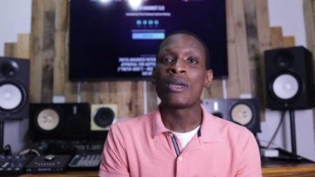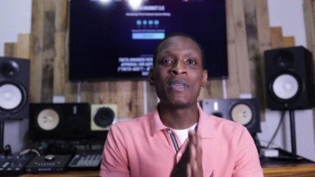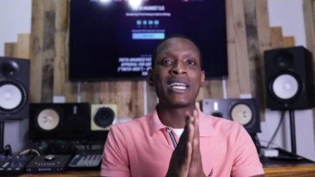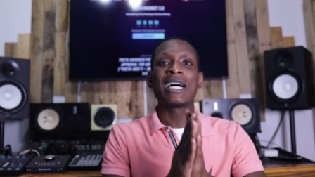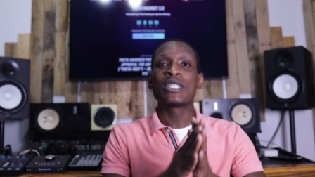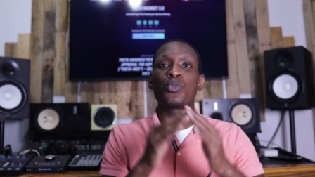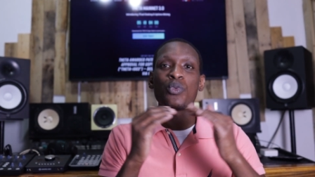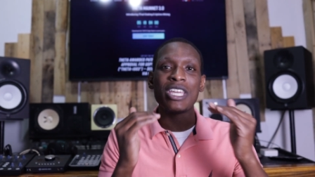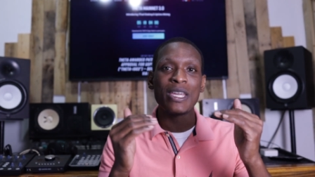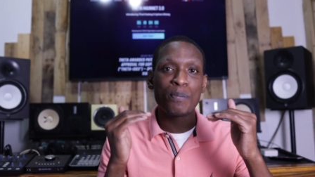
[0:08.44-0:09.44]
because
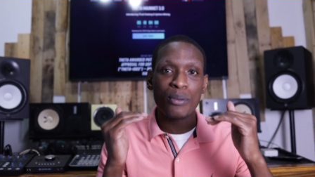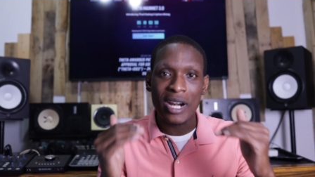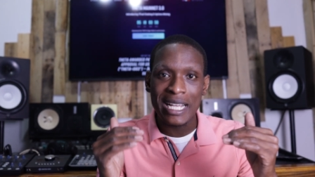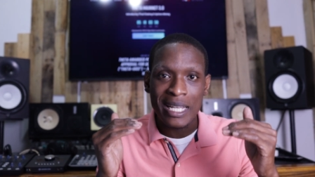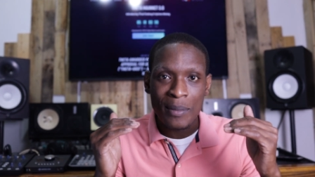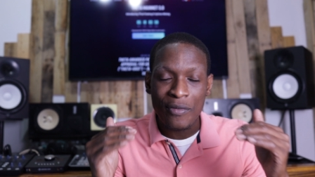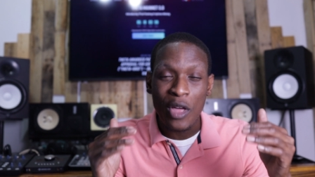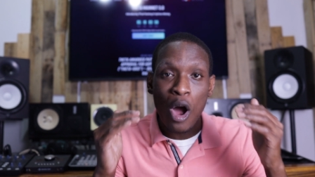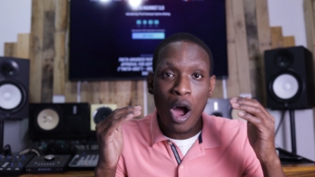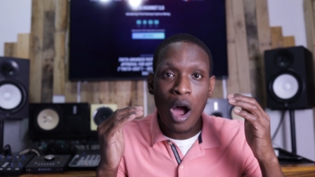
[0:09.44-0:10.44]
we break some of
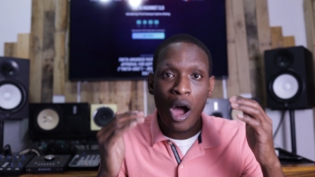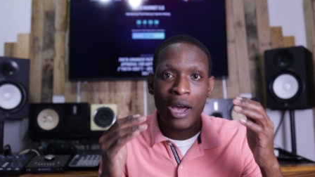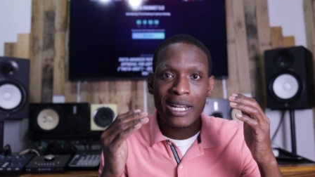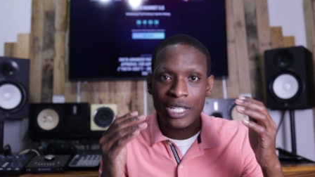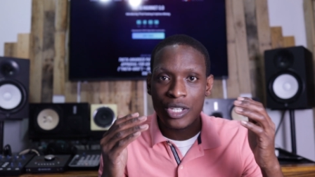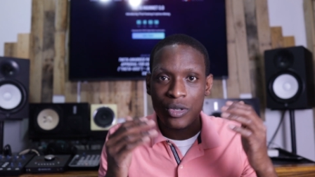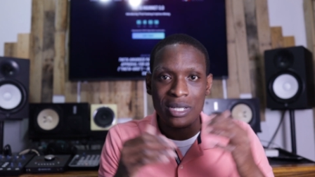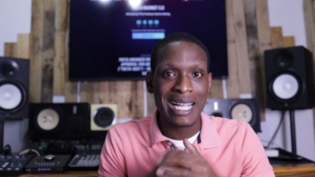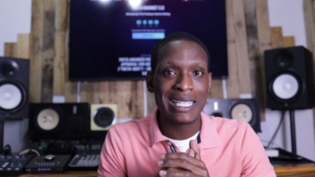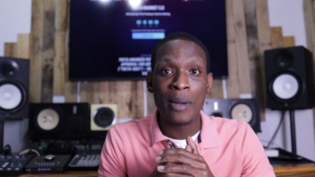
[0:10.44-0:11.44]
the hottest
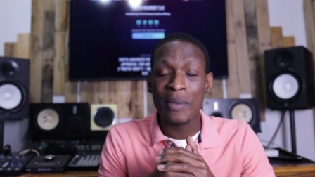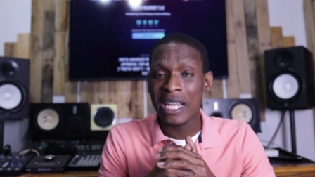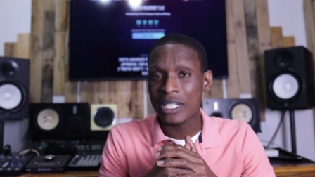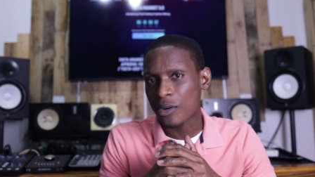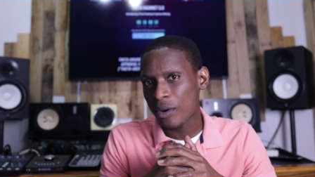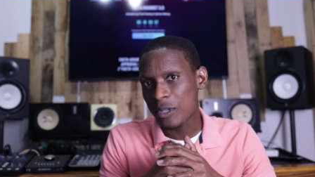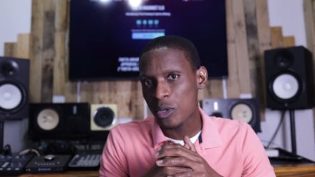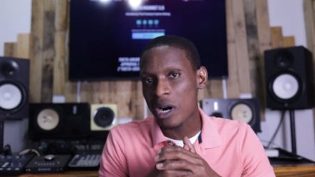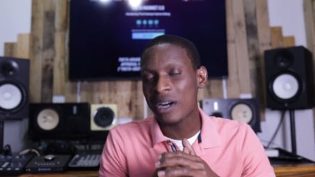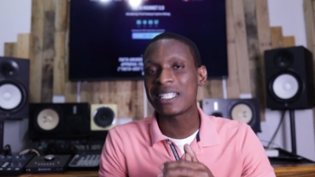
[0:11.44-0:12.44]
news that's coming into
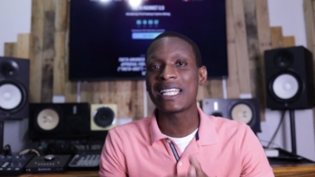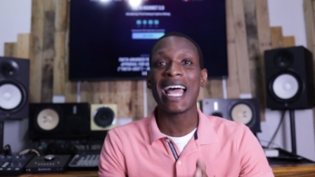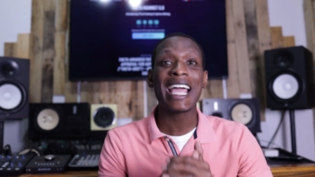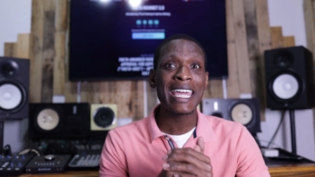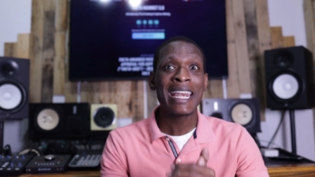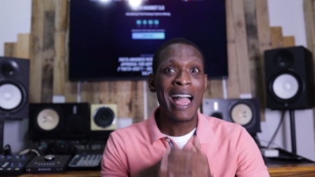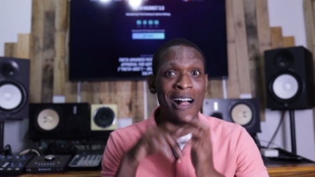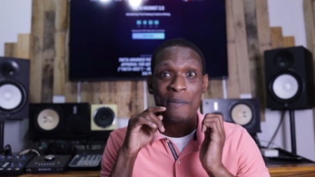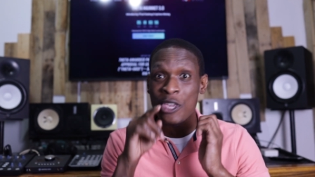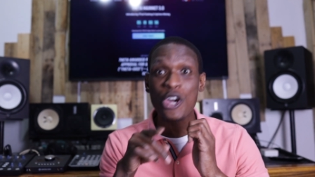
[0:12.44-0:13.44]
cryptocurrency that can
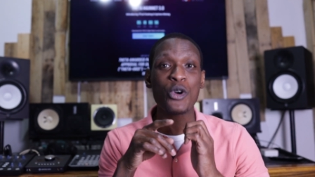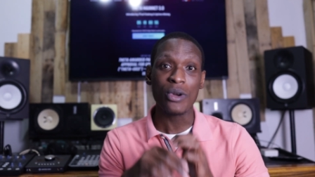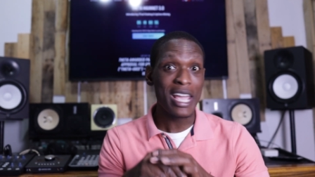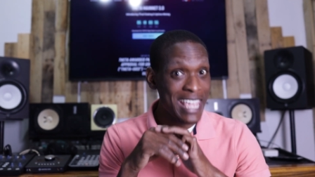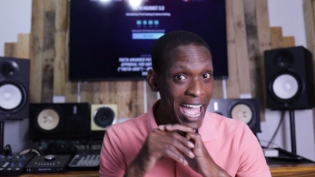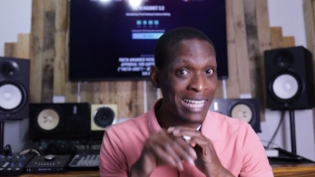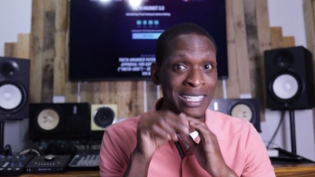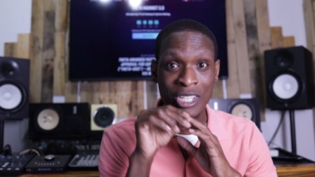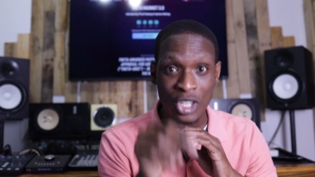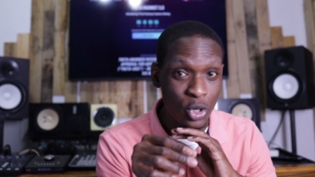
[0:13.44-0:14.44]
help you,
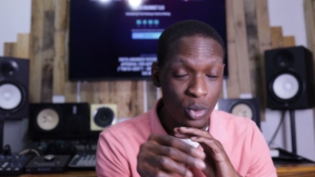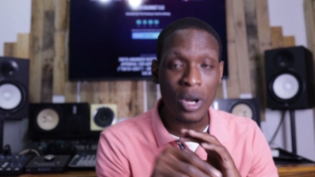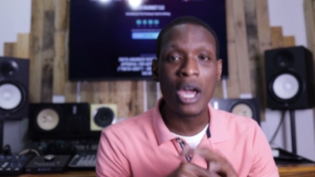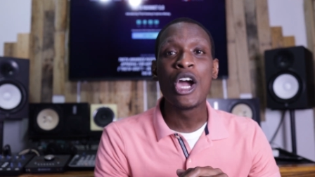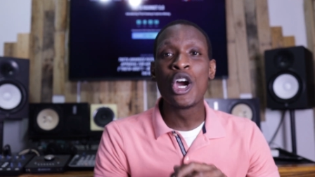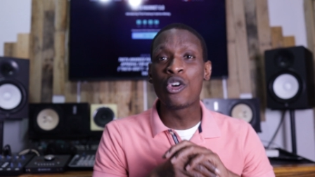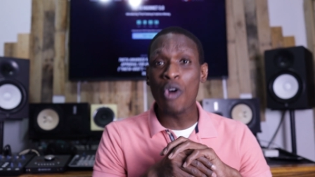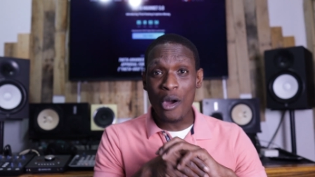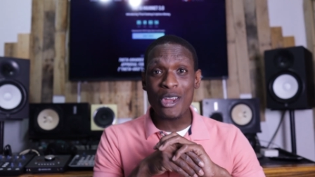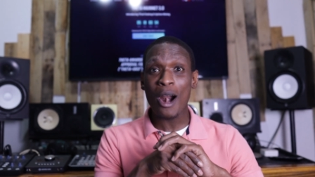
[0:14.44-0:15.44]
yes you,
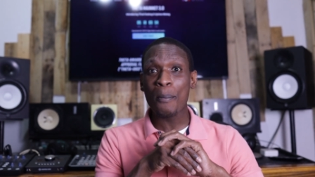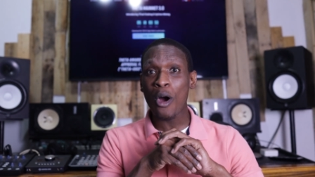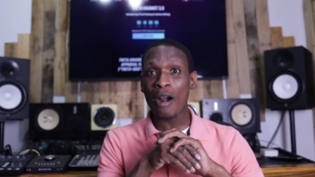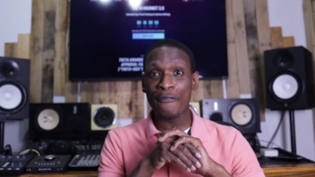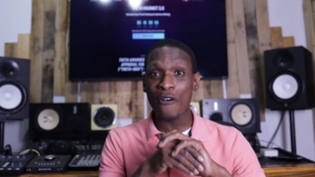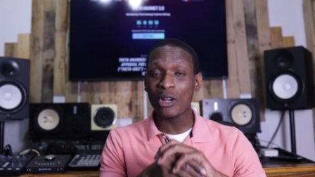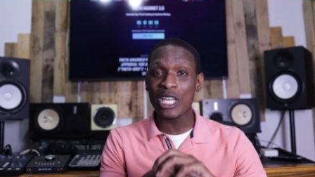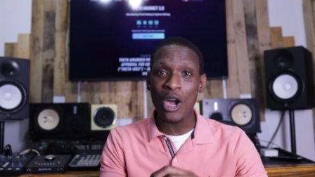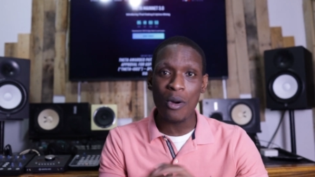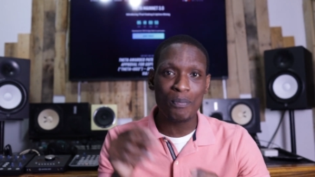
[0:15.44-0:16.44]
grow your
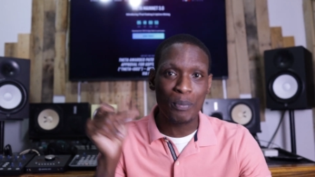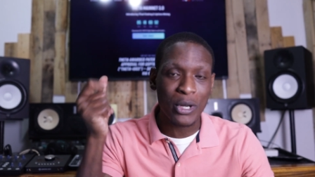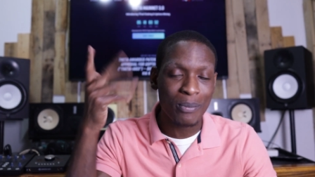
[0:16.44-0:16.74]
portfolio